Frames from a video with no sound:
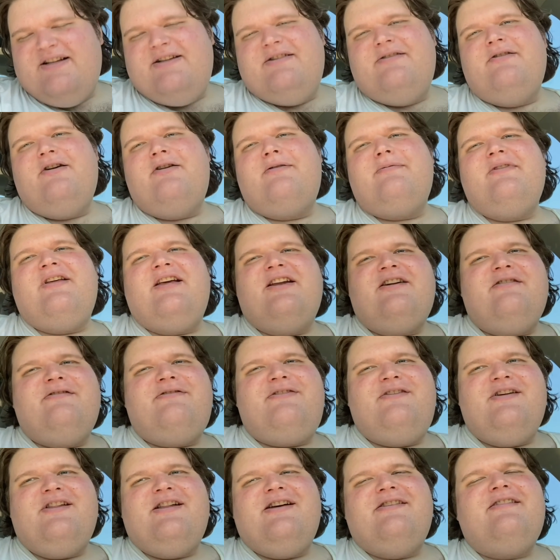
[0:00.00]
Normally I don't
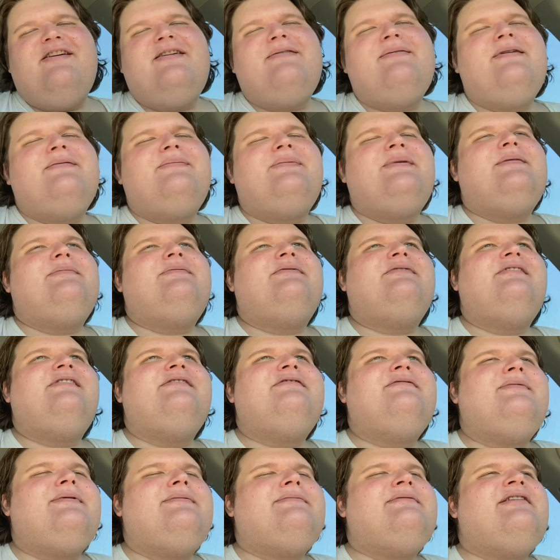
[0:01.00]
feel that way about people,
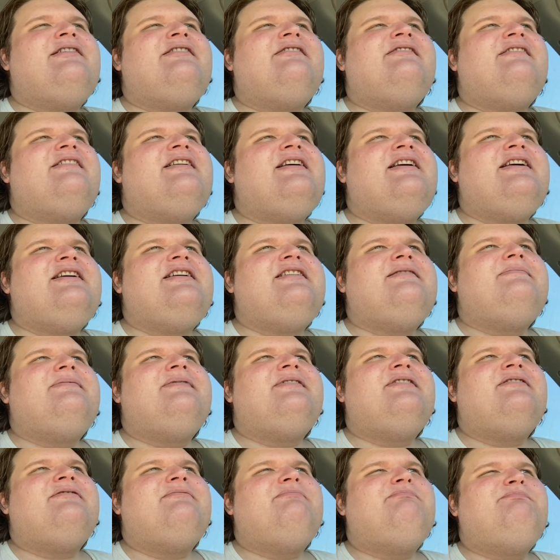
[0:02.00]
even people I don't like,
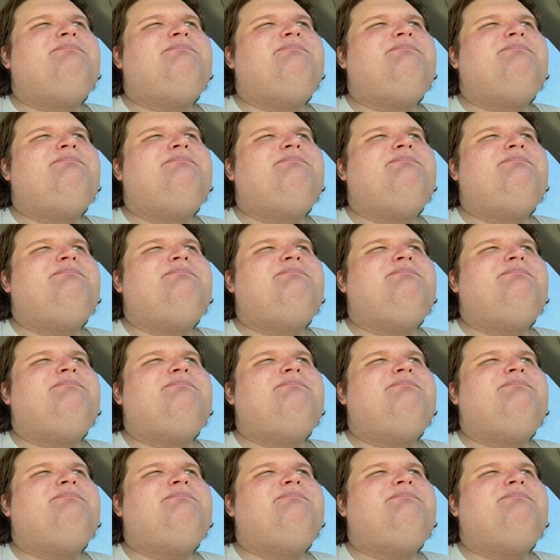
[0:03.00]
but